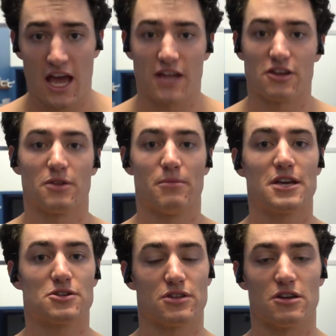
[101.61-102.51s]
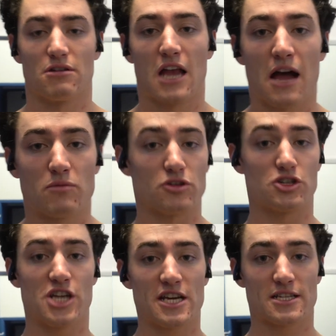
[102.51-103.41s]
and you're gonna make sure that you lie with your
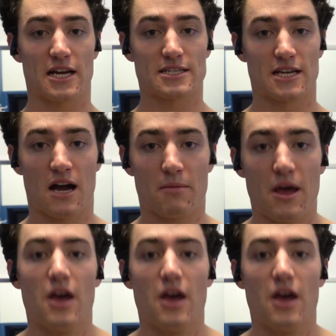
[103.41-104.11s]
chest nice and up,